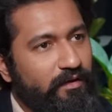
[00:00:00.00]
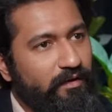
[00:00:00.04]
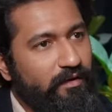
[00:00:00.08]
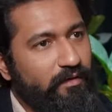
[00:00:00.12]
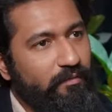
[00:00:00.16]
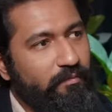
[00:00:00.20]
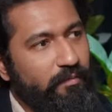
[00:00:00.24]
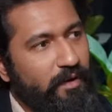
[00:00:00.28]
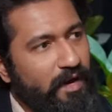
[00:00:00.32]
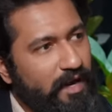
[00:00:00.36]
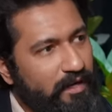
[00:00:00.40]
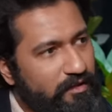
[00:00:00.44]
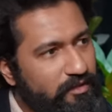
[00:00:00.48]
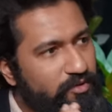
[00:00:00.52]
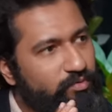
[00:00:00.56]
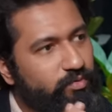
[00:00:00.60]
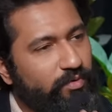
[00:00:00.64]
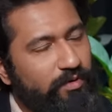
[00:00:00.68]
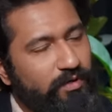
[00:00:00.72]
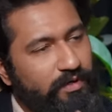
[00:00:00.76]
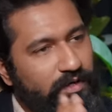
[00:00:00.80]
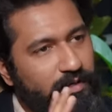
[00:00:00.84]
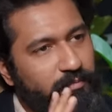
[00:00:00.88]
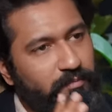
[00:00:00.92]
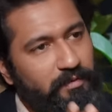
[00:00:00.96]
But I just
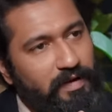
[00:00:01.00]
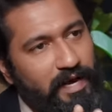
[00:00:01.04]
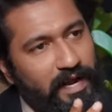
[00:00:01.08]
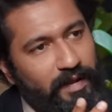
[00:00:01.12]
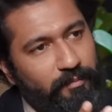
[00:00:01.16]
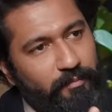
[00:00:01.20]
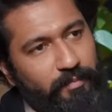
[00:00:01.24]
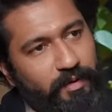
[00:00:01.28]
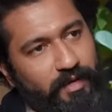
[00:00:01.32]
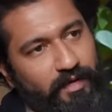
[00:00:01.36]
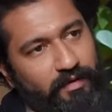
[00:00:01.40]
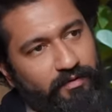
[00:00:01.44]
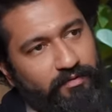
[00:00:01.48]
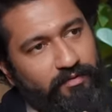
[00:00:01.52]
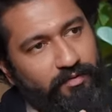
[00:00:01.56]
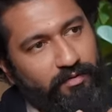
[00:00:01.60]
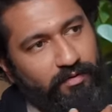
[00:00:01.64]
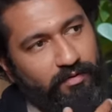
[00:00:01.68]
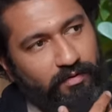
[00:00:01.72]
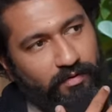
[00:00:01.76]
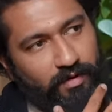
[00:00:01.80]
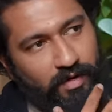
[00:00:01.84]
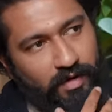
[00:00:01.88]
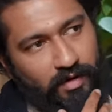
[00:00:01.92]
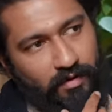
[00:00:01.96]
want to keep climbing.
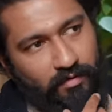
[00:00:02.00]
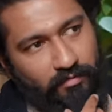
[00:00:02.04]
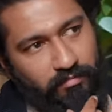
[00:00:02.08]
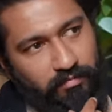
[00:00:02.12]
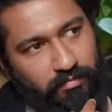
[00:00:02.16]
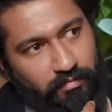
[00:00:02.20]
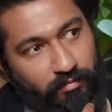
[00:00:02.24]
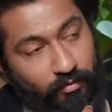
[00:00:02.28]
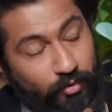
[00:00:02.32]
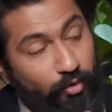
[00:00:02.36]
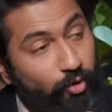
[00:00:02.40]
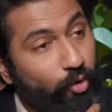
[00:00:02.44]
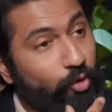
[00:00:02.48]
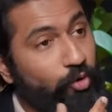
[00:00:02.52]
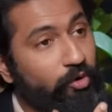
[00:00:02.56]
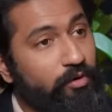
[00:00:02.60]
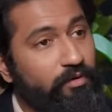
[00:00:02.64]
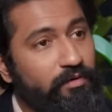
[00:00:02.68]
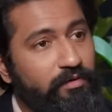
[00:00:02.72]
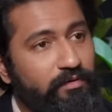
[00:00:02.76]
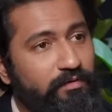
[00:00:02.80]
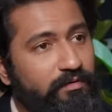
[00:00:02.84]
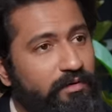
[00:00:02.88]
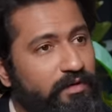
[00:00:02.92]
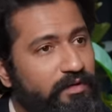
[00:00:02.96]
So
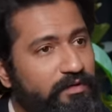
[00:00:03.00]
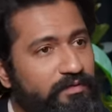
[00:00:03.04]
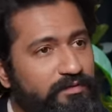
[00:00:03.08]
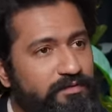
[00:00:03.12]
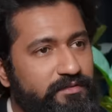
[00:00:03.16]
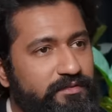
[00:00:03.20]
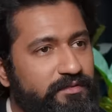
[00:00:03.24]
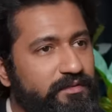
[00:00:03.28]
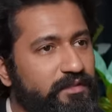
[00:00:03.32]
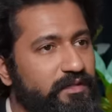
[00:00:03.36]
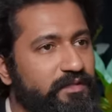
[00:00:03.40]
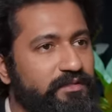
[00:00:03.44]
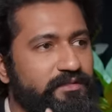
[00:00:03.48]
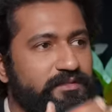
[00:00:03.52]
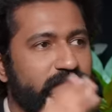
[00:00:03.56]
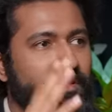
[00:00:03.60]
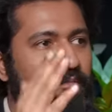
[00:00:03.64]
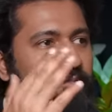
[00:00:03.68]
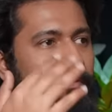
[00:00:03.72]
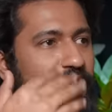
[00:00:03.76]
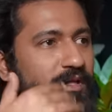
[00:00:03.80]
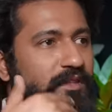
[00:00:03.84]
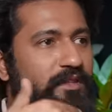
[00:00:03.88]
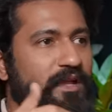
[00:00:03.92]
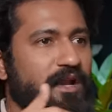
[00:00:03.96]
goal is
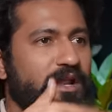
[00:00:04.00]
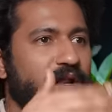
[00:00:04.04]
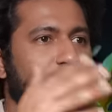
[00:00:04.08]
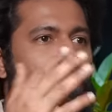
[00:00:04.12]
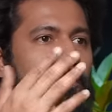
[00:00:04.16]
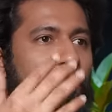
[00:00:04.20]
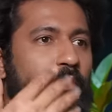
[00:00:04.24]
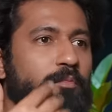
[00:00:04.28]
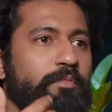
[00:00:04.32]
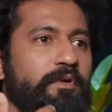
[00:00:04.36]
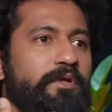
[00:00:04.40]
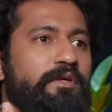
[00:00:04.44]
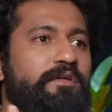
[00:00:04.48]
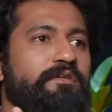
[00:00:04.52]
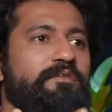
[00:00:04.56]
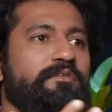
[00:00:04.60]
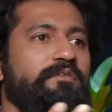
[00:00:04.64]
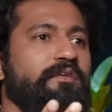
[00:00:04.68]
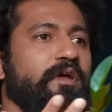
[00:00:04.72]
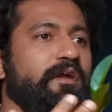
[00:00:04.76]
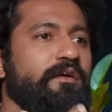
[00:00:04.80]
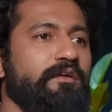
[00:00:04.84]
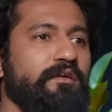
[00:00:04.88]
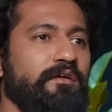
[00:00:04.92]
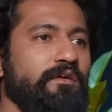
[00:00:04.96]
something that I'll probably
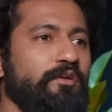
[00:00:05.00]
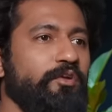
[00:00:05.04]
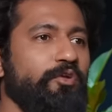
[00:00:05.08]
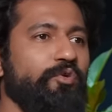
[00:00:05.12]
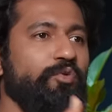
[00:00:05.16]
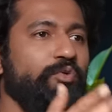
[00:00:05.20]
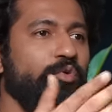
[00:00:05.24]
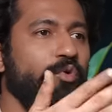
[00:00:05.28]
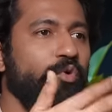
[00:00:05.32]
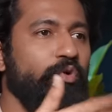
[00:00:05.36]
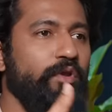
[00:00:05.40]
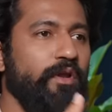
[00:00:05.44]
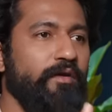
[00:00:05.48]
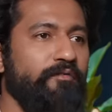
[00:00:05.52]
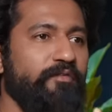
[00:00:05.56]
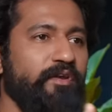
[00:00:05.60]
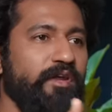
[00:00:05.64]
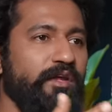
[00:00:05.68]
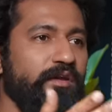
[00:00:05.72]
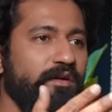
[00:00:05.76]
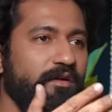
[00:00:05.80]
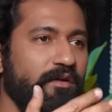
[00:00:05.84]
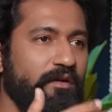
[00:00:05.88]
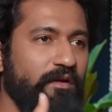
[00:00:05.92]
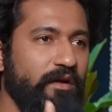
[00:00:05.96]
set a new goal every
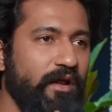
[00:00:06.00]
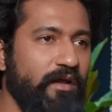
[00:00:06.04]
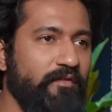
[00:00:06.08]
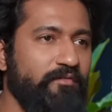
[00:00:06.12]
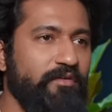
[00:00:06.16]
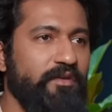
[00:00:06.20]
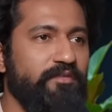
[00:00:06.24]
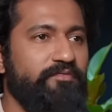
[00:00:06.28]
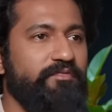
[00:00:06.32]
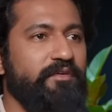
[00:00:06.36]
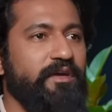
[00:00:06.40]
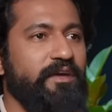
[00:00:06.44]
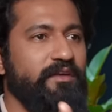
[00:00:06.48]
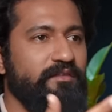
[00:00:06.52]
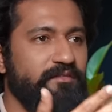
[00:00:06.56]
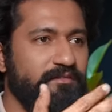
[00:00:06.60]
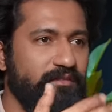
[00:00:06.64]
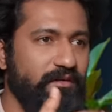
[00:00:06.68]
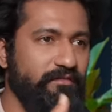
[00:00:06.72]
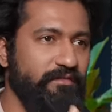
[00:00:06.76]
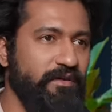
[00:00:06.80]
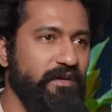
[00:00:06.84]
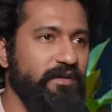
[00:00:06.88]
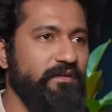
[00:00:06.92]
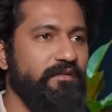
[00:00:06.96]
year, every phase,
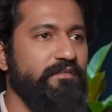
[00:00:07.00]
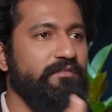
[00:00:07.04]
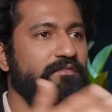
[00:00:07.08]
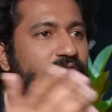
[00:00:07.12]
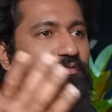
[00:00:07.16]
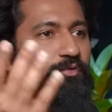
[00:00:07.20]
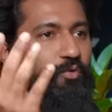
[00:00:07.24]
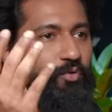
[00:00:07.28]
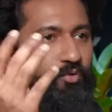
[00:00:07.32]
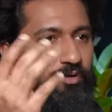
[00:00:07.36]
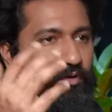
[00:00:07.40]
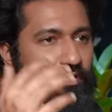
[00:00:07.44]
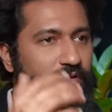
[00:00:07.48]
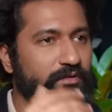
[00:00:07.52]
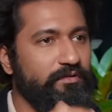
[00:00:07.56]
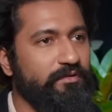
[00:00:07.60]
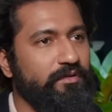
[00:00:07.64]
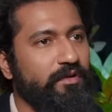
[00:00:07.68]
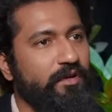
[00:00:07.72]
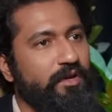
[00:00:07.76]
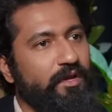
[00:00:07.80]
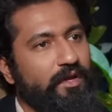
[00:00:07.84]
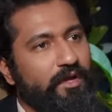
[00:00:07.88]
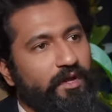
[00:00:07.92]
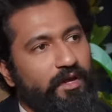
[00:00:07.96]
every few years.
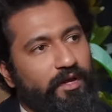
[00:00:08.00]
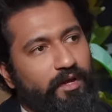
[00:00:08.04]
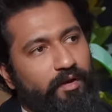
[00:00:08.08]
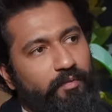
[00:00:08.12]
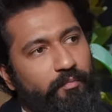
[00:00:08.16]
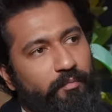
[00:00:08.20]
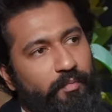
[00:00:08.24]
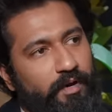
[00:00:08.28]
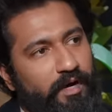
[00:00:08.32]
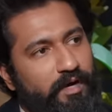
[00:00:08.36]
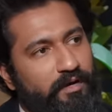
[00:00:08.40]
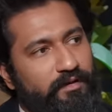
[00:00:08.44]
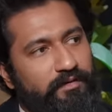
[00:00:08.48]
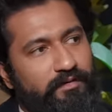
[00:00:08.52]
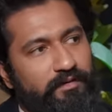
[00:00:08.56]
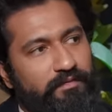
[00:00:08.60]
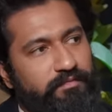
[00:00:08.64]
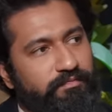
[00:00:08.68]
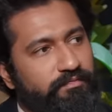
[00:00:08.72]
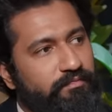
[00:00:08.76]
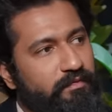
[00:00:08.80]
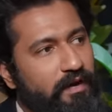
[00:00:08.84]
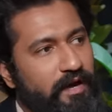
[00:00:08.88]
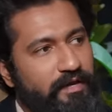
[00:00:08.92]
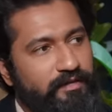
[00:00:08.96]
But
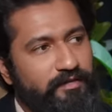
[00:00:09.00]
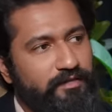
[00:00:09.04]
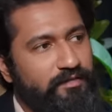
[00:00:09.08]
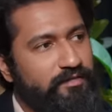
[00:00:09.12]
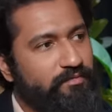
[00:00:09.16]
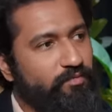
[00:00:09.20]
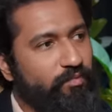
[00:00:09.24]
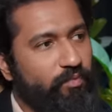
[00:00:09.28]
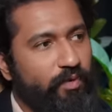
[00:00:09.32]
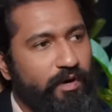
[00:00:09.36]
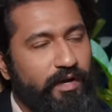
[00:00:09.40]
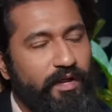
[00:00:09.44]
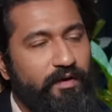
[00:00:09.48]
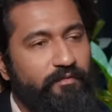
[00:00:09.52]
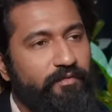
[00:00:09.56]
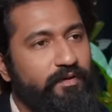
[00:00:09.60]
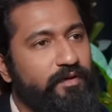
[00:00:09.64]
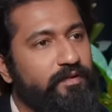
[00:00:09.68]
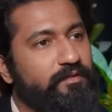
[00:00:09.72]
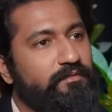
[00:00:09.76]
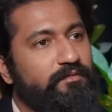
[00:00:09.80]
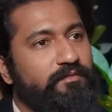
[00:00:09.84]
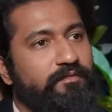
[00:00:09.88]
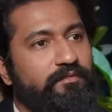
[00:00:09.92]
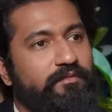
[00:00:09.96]
I just,
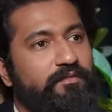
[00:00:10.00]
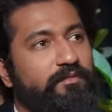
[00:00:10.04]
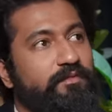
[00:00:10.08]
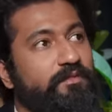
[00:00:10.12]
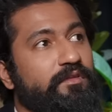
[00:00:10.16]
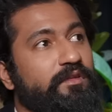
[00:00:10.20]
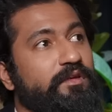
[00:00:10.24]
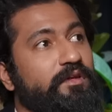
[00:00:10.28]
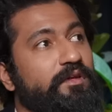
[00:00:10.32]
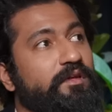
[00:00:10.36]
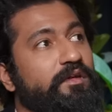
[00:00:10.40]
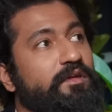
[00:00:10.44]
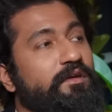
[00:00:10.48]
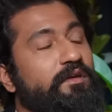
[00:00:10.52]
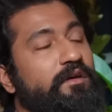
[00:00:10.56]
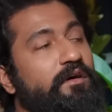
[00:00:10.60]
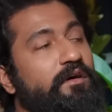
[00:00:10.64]
whatever the